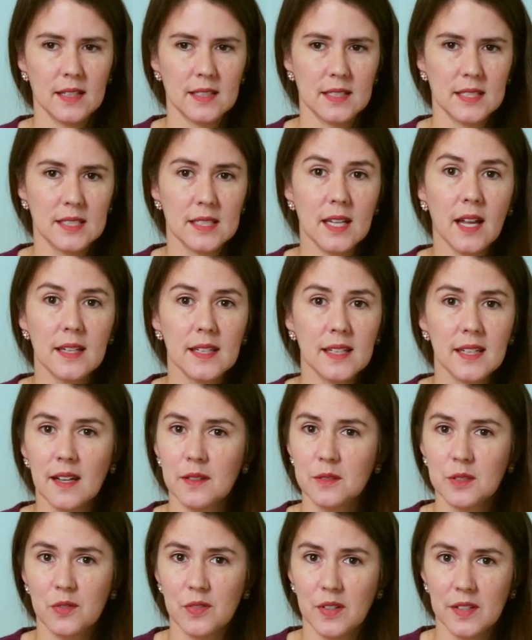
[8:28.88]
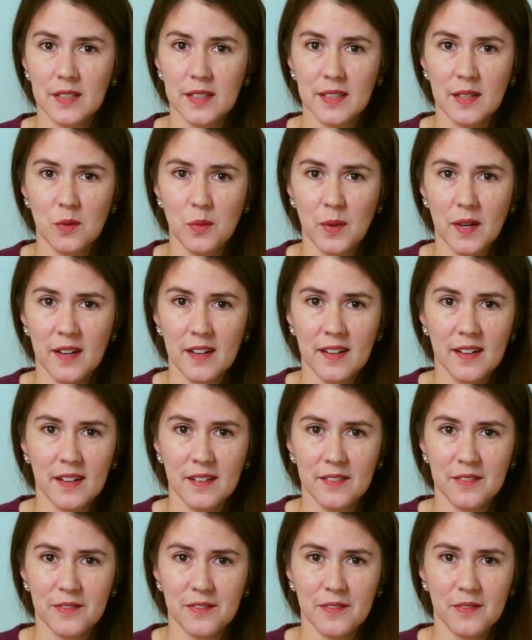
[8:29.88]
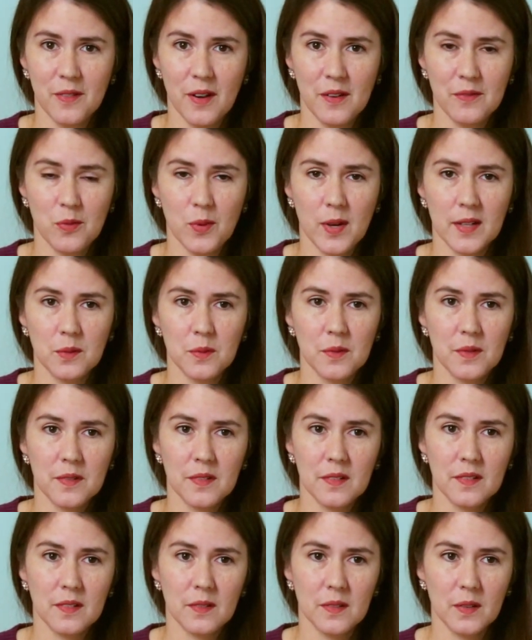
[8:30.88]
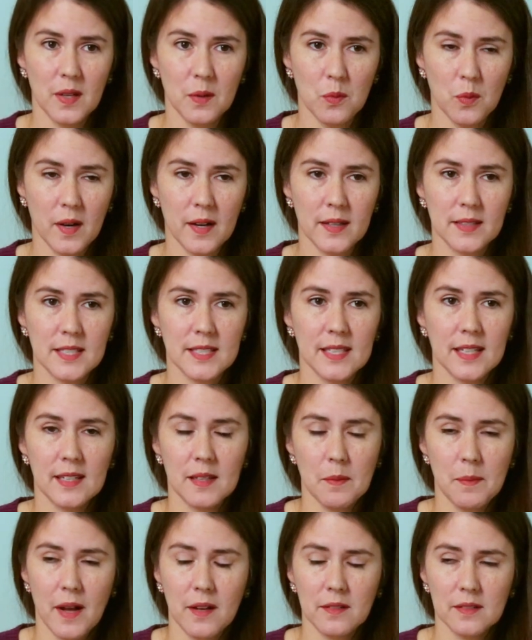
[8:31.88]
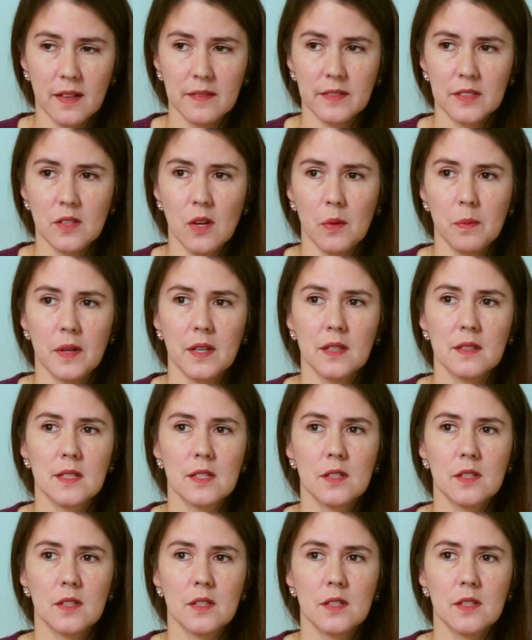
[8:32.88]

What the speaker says: study, I was very aware of what it was and about levodopa.